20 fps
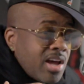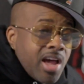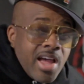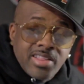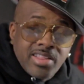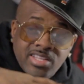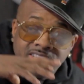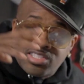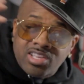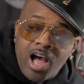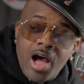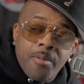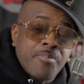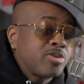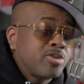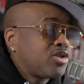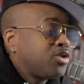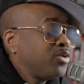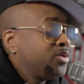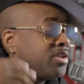at this
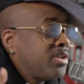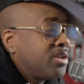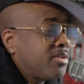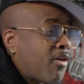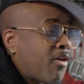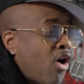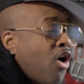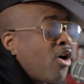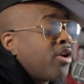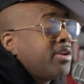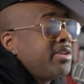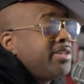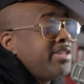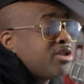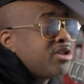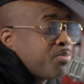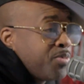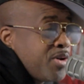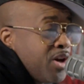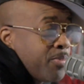opportunity of all of
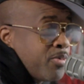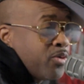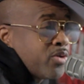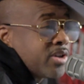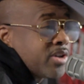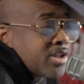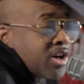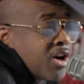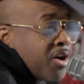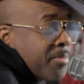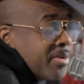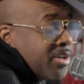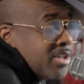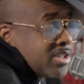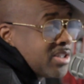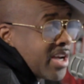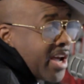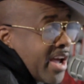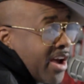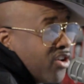these people that's coming to
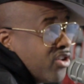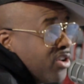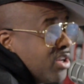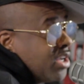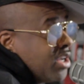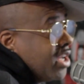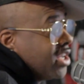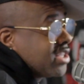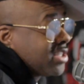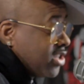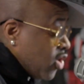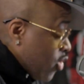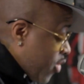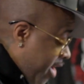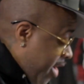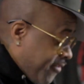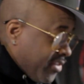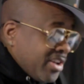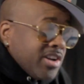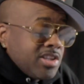town. Right. It don't
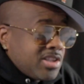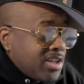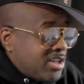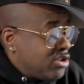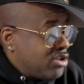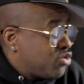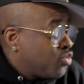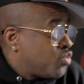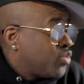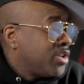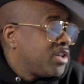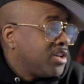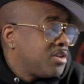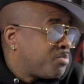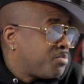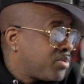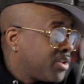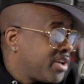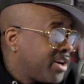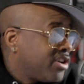have anything to do with any
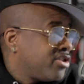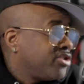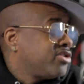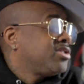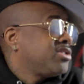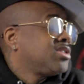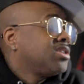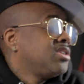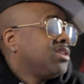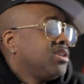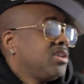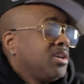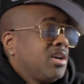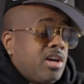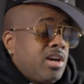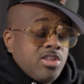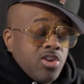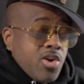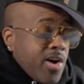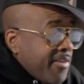players.
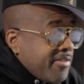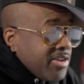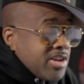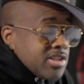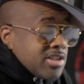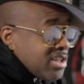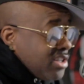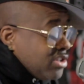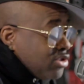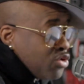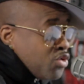It don't have anything to